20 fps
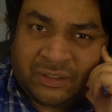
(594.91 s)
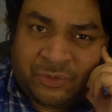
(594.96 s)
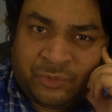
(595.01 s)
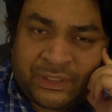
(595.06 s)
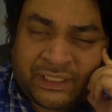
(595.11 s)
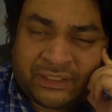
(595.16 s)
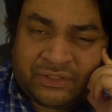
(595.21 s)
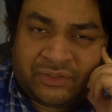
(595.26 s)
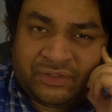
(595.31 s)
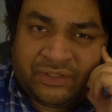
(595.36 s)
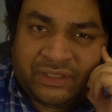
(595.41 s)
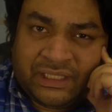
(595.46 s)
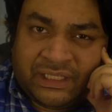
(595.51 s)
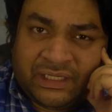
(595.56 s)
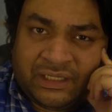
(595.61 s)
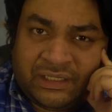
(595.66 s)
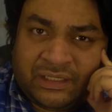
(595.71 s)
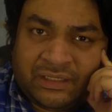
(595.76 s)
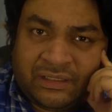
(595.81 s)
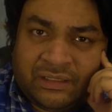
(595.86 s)
rather
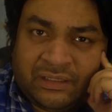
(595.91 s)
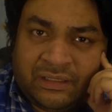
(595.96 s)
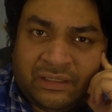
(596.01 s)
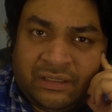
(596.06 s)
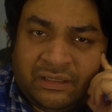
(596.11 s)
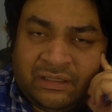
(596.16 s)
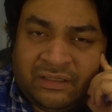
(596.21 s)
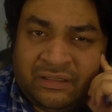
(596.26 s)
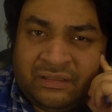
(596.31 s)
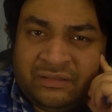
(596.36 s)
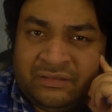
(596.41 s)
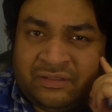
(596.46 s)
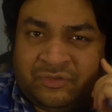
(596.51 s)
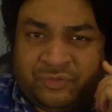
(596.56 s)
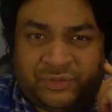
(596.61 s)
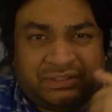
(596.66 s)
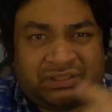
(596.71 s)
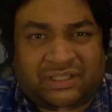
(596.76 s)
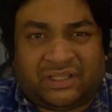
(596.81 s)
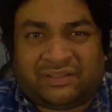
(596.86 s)
than the
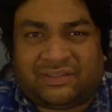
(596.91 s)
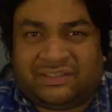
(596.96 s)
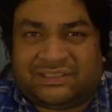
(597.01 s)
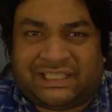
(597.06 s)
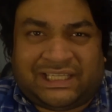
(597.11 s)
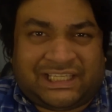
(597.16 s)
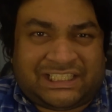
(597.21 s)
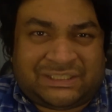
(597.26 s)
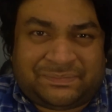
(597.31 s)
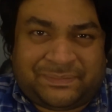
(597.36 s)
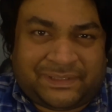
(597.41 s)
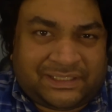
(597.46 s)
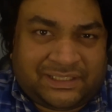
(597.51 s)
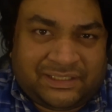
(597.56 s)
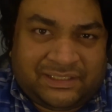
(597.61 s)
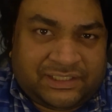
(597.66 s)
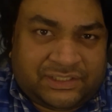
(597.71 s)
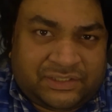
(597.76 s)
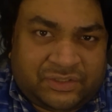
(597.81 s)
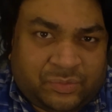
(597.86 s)
result, because I
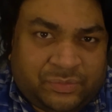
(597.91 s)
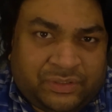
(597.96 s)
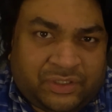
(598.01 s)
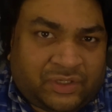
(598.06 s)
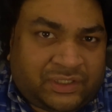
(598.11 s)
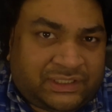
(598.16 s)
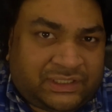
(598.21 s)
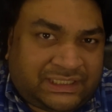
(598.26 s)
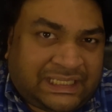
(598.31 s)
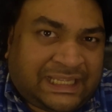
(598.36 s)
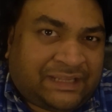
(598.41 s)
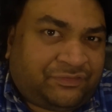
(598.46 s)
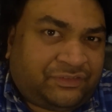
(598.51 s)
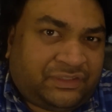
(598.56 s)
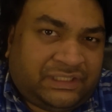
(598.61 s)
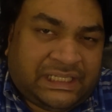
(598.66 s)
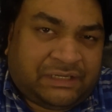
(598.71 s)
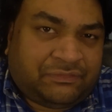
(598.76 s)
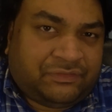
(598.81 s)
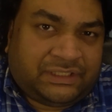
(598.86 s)
expected this, to be honest.
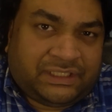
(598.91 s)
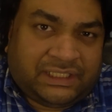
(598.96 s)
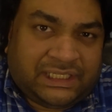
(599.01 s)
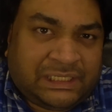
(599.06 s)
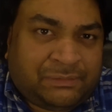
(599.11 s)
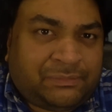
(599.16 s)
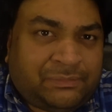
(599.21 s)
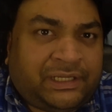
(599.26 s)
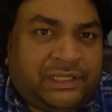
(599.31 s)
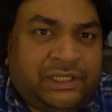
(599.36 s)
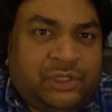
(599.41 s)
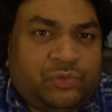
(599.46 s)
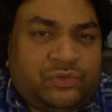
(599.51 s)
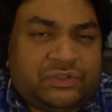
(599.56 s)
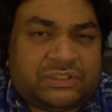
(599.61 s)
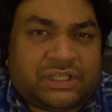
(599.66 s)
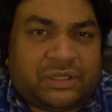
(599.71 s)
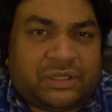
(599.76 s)
After the Everton game, I knew it was